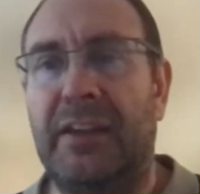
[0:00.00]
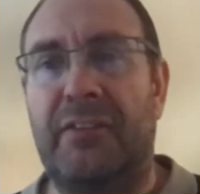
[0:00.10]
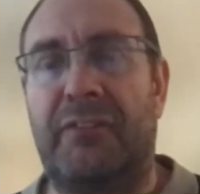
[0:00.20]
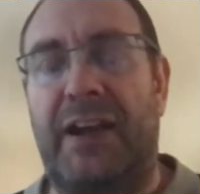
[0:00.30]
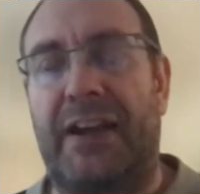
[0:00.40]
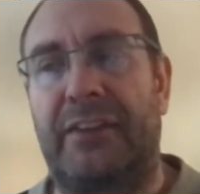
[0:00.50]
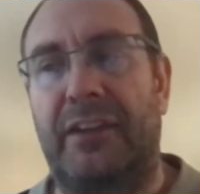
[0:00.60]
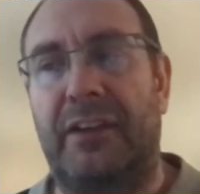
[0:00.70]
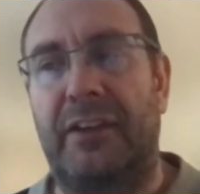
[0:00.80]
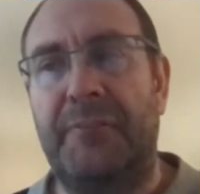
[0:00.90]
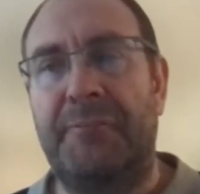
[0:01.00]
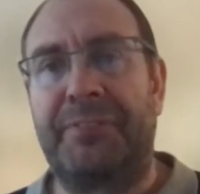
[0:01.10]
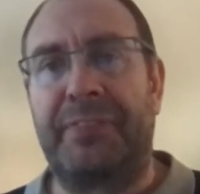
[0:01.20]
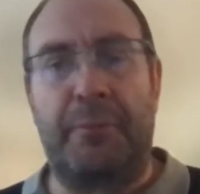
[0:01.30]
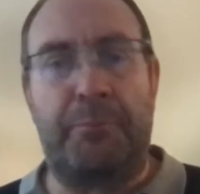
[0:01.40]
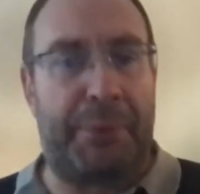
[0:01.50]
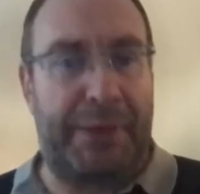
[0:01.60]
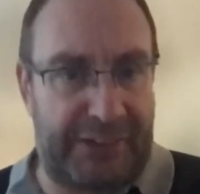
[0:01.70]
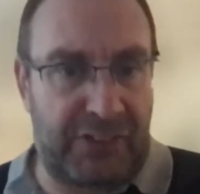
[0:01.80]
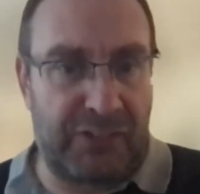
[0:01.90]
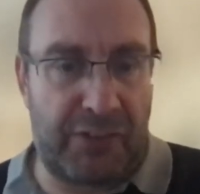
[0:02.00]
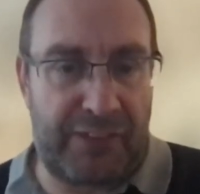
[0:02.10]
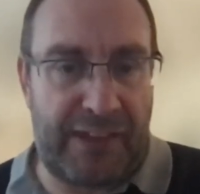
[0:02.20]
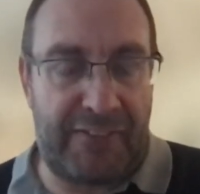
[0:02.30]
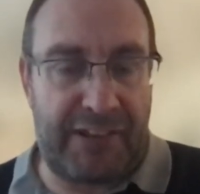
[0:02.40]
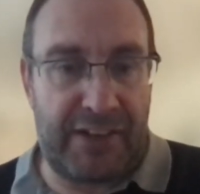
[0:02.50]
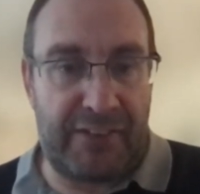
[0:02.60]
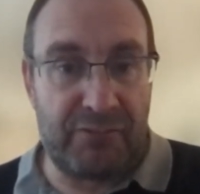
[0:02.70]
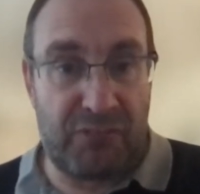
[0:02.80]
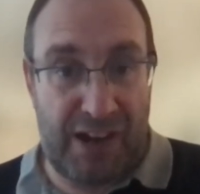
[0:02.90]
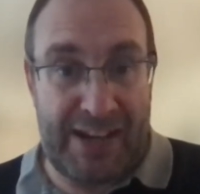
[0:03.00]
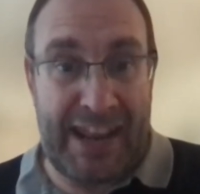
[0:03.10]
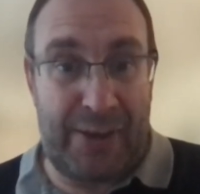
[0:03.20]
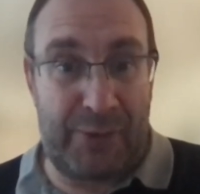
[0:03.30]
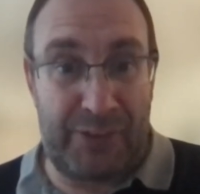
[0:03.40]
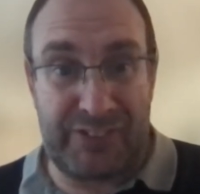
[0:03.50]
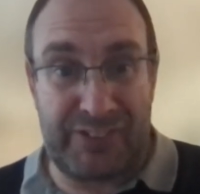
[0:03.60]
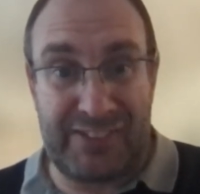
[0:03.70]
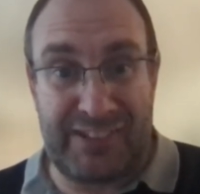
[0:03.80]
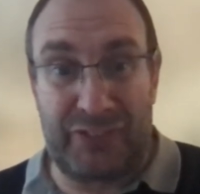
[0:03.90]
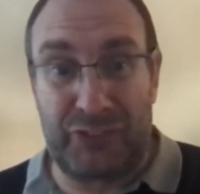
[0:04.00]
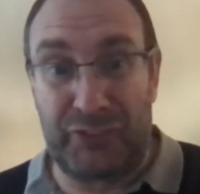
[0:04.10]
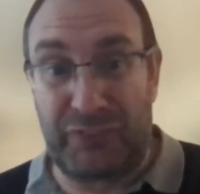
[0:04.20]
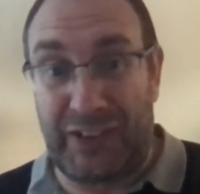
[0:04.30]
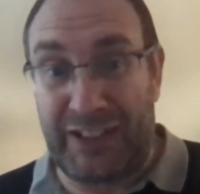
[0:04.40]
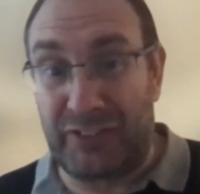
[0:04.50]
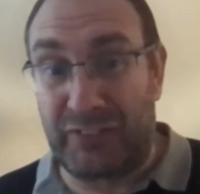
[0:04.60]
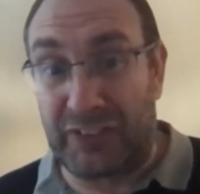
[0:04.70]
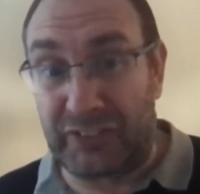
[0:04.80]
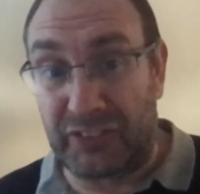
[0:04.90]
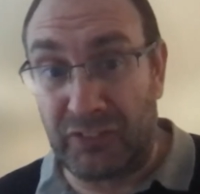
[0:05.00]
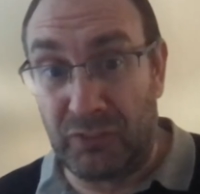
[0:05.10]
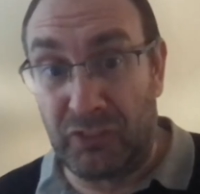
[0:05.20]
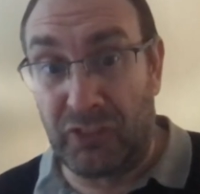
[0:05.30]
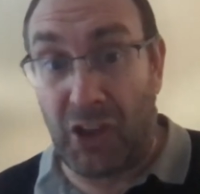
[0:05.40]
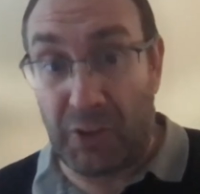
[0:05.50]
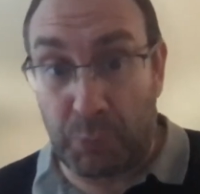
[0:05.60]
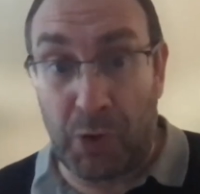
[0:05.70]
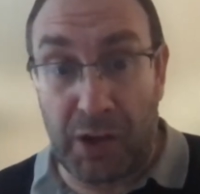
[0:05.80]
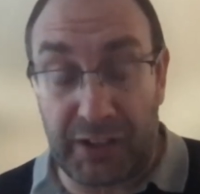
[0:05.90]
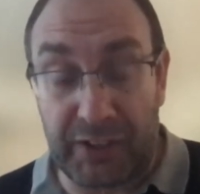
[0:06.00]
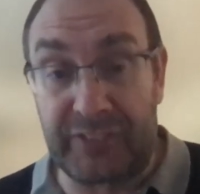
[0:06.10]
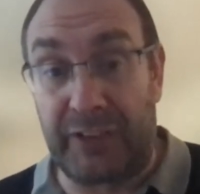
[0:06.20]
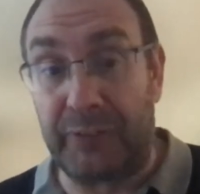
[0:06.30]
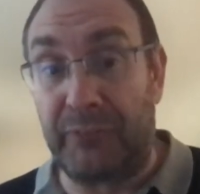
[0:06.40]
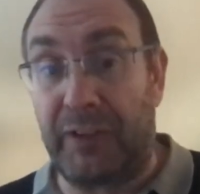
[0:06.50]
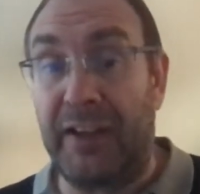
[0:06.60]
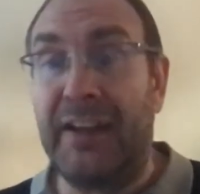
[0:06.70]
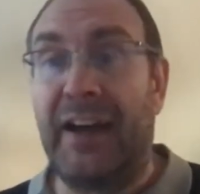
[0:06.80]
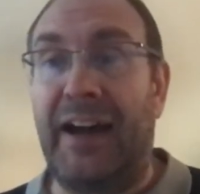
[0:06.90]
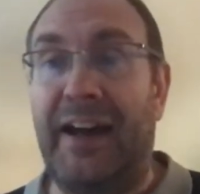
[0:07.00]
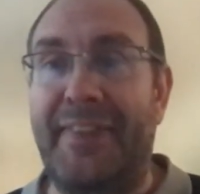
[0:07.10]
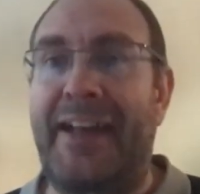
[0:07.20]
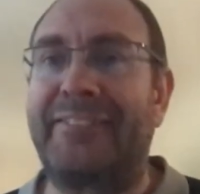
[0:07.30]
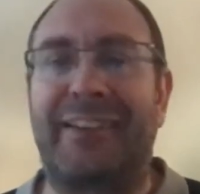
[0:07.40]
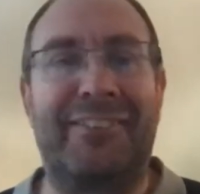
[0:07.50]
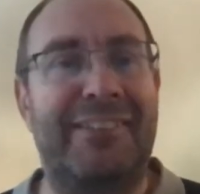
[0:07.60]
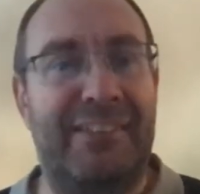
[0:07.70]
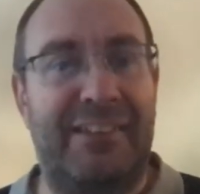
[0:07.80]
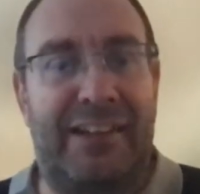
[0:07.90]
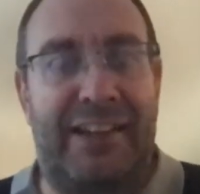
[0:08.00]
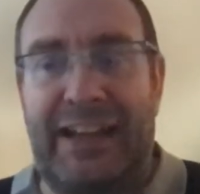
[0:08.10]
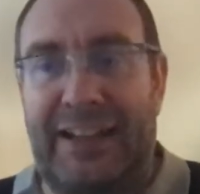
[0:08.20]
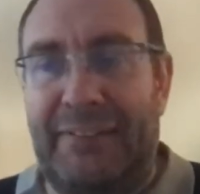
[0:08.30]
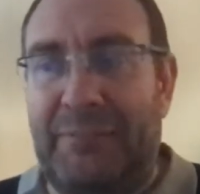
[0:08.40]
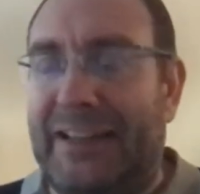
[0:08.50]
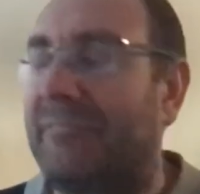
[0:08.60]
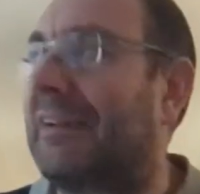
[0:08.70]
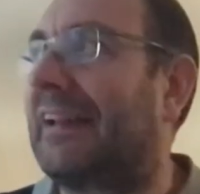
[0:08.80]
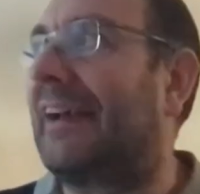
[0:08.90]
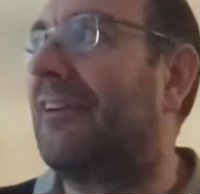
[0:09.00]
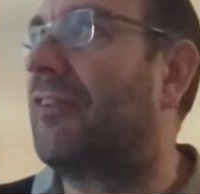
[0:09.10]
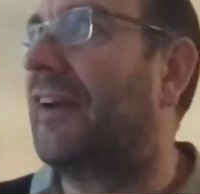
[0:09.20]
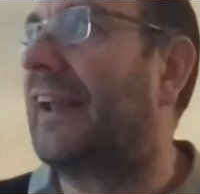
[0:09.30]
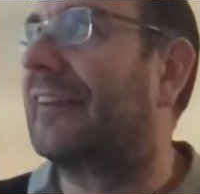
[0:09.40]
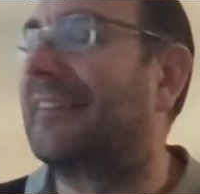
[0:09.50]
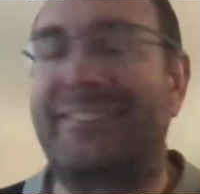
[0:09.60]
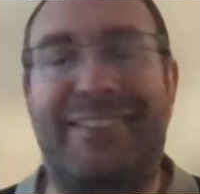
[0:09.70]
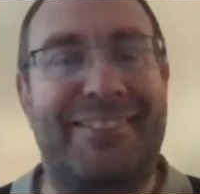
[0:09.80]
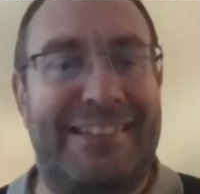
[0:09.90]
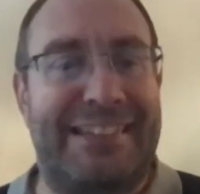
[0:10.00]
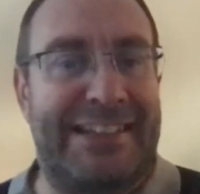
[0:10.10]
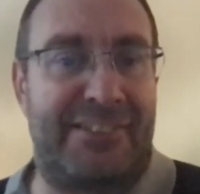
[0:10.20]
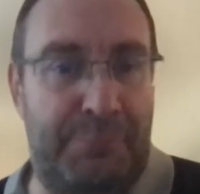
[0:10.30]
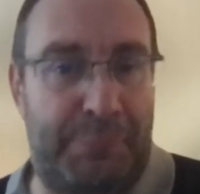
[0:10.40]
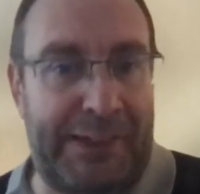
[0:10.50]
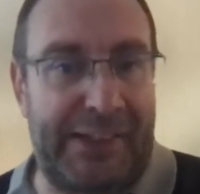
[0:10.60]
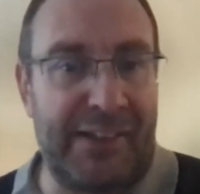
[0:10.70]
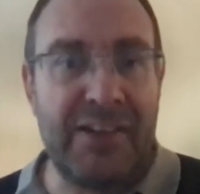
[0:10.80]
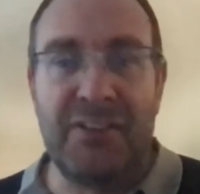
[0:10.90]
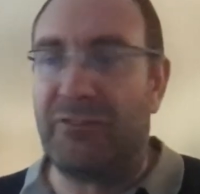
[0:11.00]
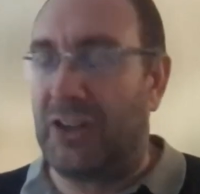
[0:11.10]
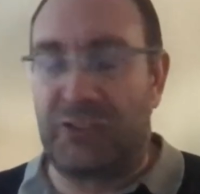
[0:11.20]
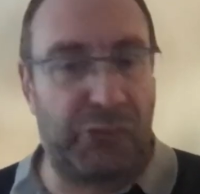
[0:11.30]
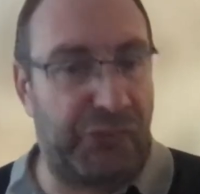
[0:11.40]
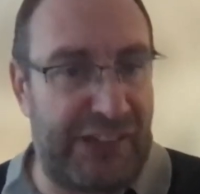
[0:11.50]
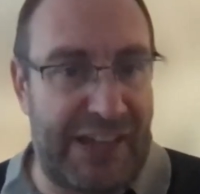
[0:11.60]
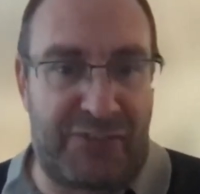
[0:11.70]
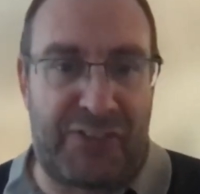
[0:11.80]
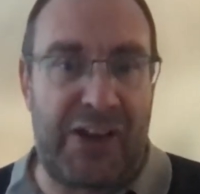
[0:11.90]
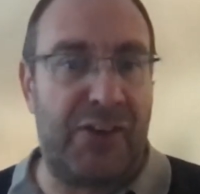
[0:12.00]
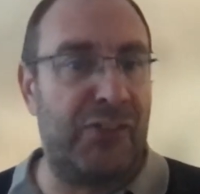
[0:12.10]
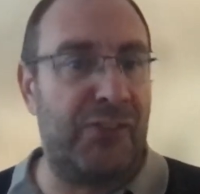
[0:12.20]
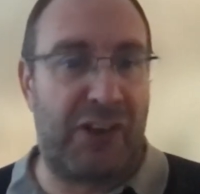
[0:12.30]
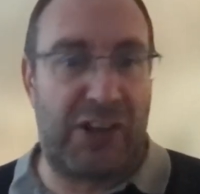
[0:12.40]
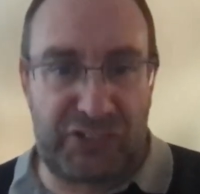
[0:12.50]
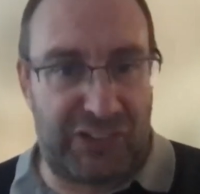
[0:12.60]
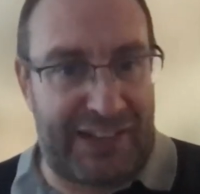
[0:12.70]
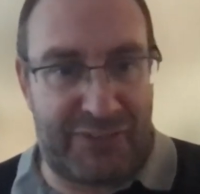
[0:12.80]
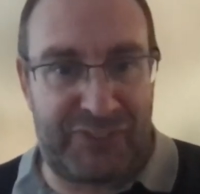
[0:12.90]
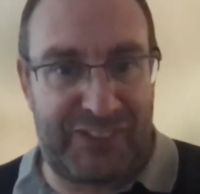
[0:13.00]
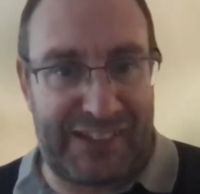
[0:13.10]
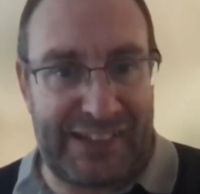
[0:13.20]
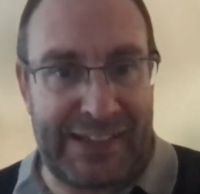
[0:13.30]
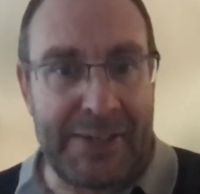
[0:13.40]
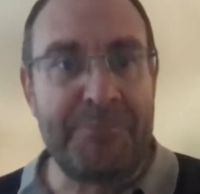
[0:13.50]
fact that the big growth area right now is outsourced finance function type work. So that doesn't. Let me clarify that, because that doesn't need to be virtual CFO, virtual FD.